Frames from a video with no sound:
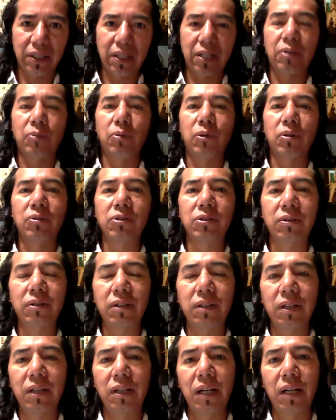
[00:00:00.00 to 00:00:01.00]
the
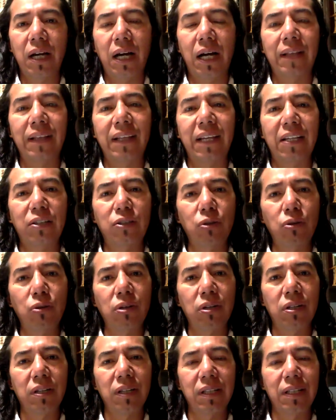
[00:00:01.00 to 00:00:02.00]
revolution, and they
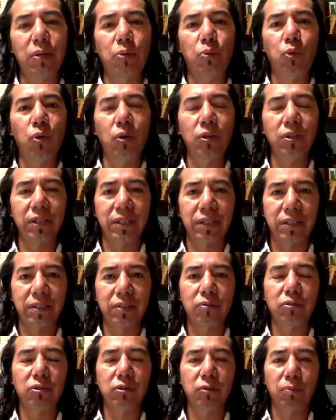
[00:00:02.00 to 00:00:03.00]
took the waters
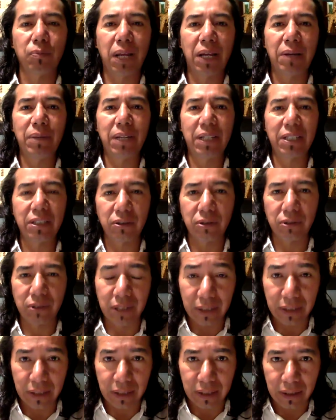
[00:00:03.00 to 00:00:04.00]
to supply Mexico
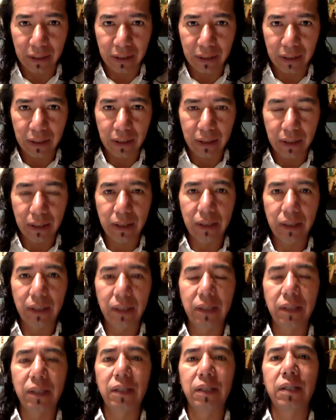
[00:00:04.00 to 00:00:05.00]
City
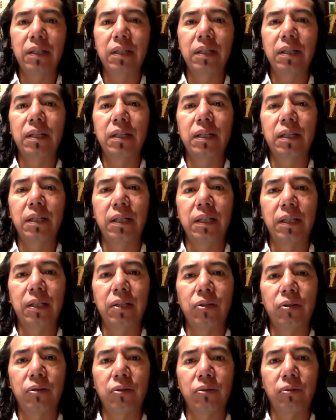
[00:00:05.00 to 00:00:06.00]
uh,
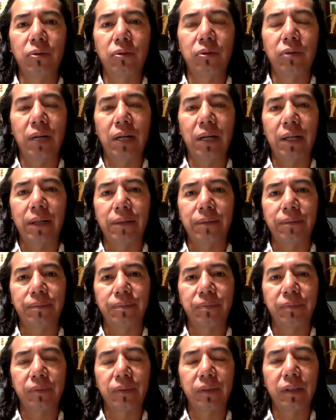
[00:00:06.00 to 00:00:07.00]
through um,
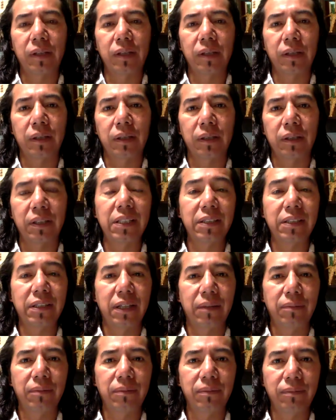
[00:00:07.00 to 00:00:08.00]
a
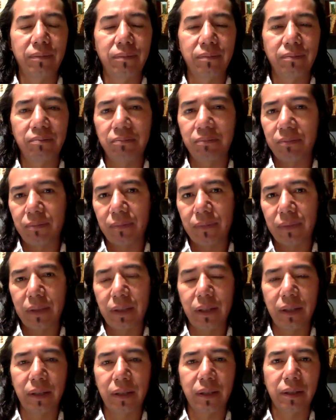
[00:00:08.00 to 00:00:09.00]
system
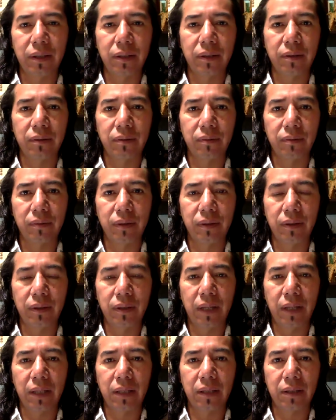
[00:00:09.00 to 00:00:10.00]
uh,
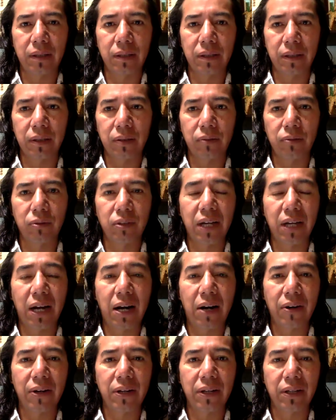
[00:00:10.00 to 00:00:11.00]
that uh, could
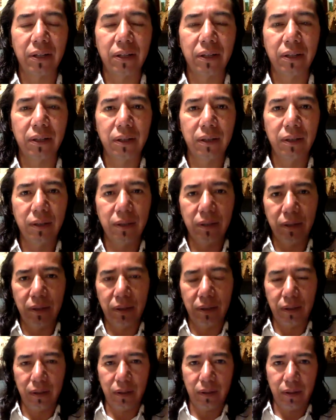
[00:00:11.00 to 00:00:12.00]
carry,
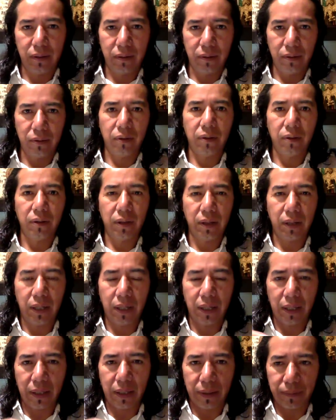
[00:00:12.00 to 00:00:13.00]
you know,
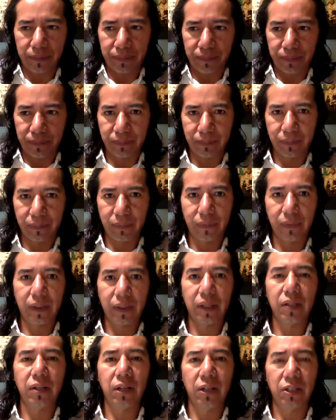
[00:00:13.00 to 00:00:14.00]
uh,
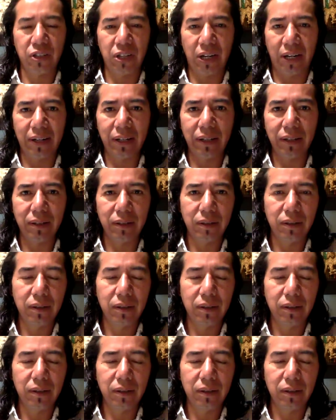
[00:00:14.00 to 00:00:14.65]
a channel,